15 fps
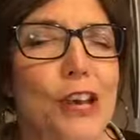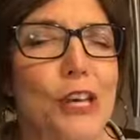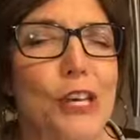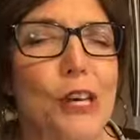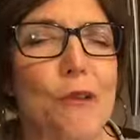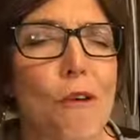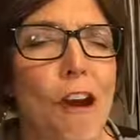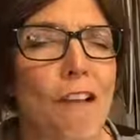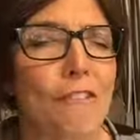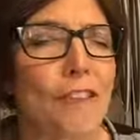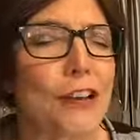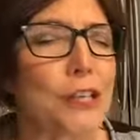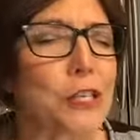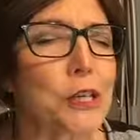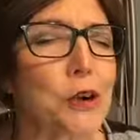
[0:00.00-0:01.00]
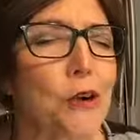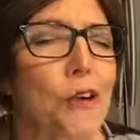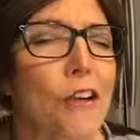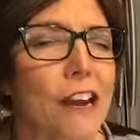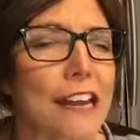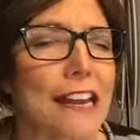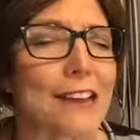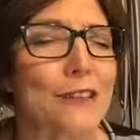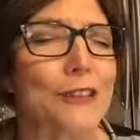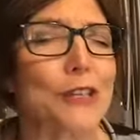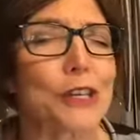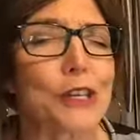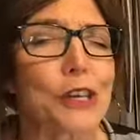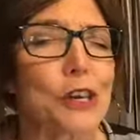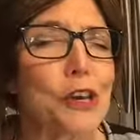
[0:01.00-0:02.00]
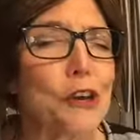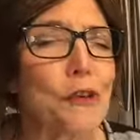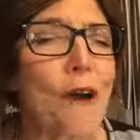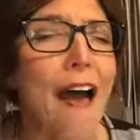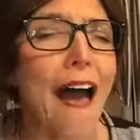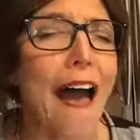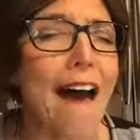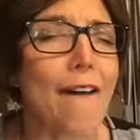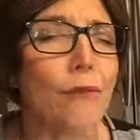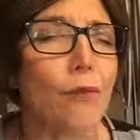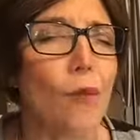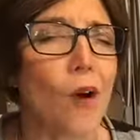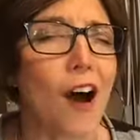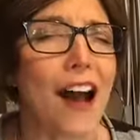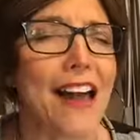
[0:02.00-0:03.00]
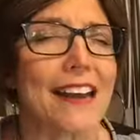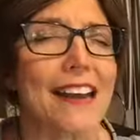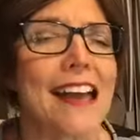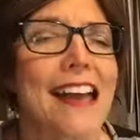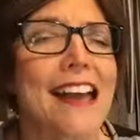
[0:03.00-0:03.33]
You are victorious. You have won.